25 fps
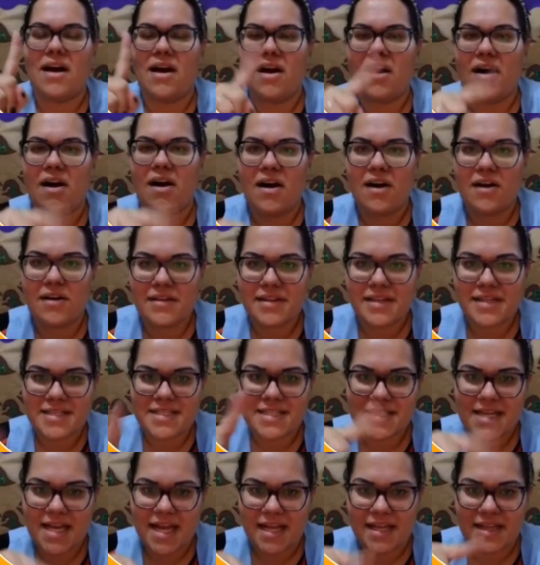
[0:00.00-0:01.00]
all the
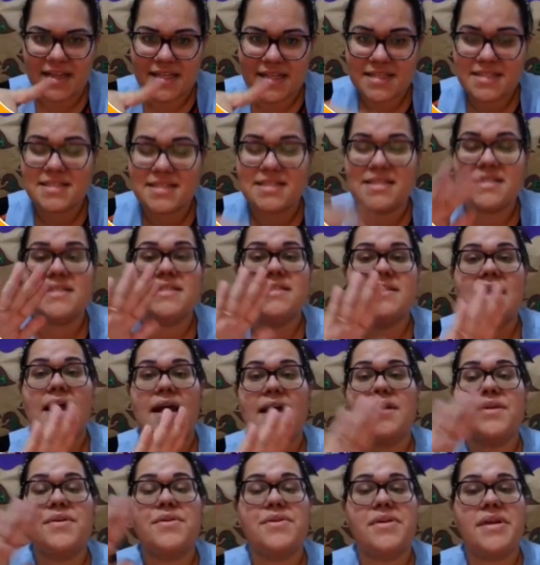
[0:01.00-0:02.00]
sentences,
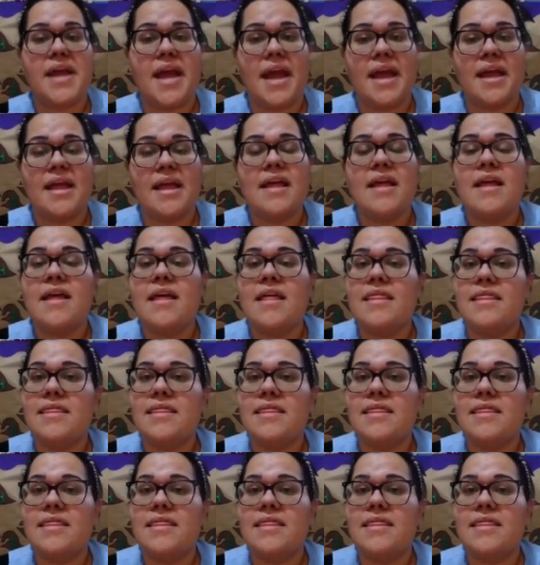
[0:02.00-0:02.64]
and create